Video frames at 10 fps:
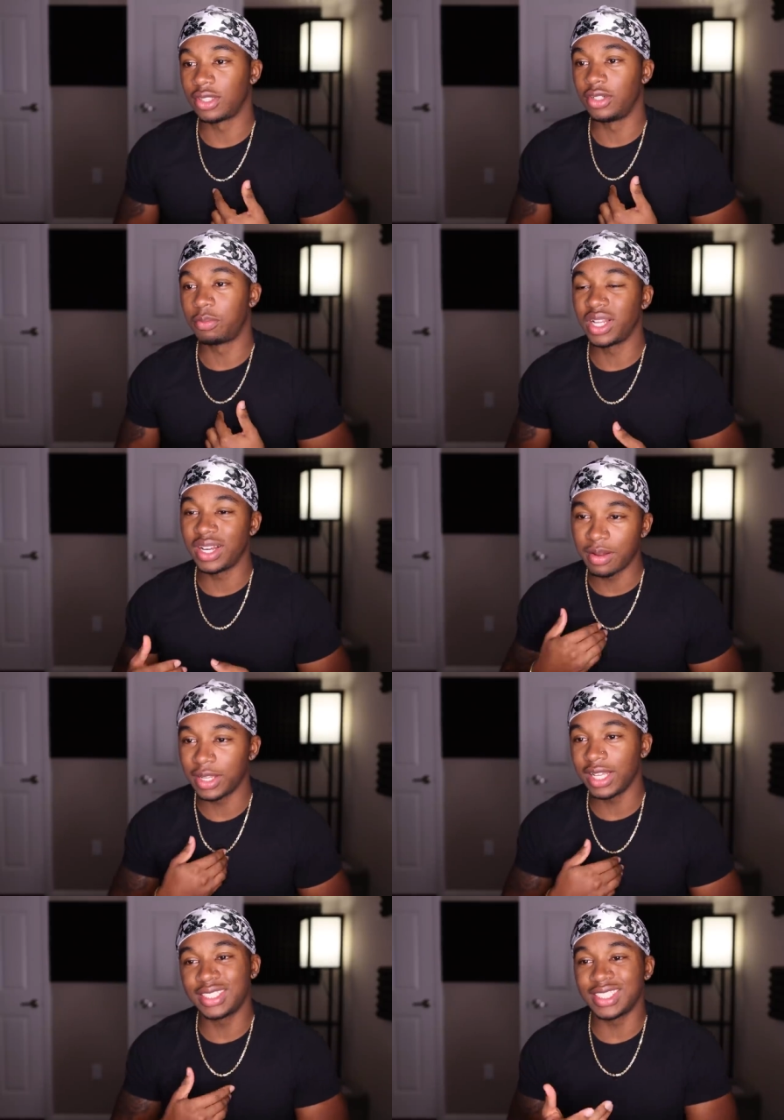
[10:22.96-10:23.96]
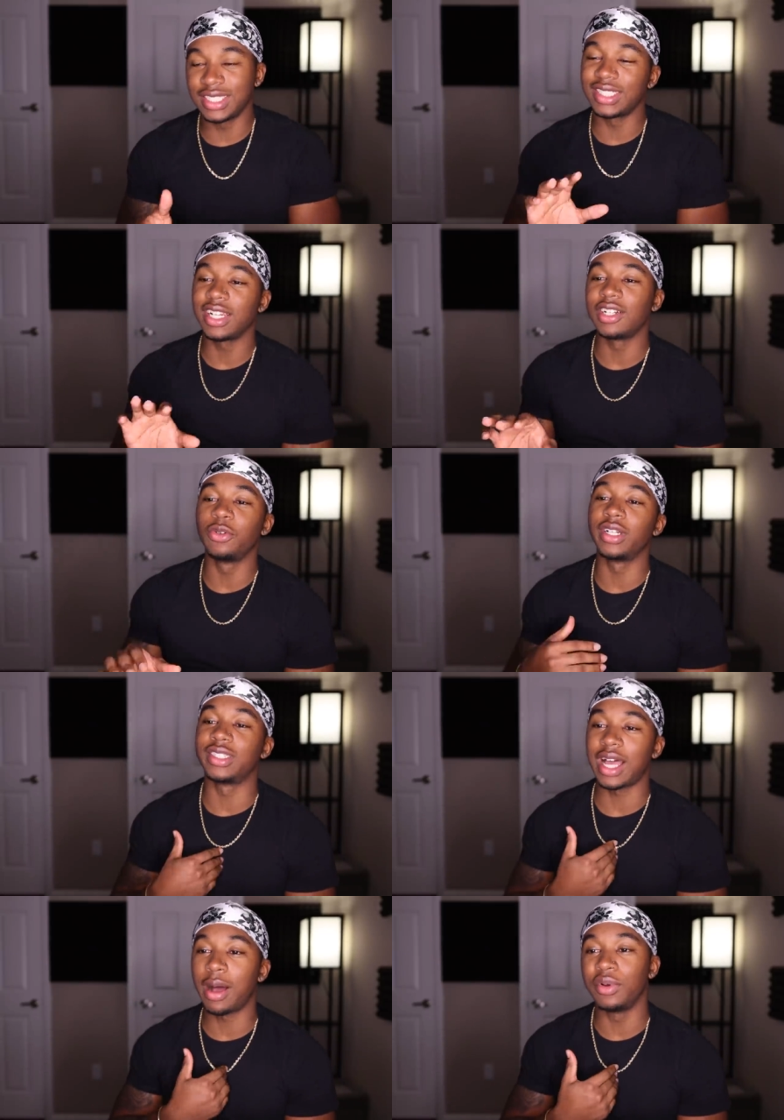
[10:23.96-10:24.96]
it's an, but it's it's not annoying
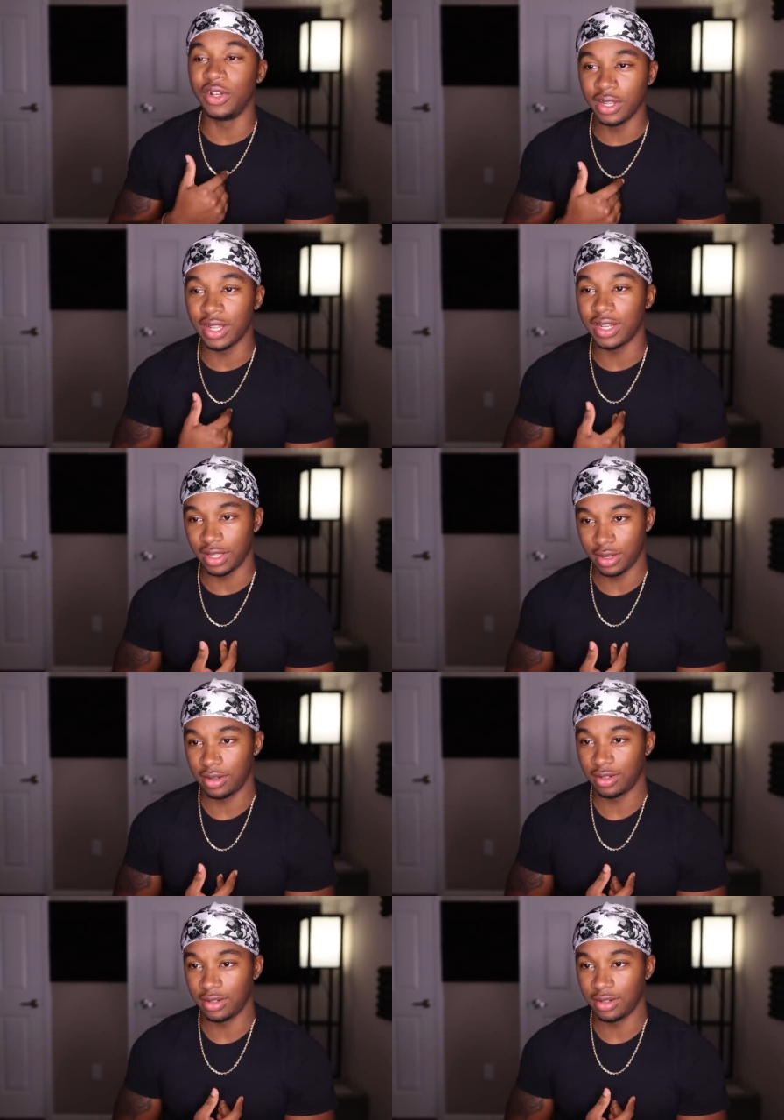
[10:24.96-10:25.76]
because I'm good at it.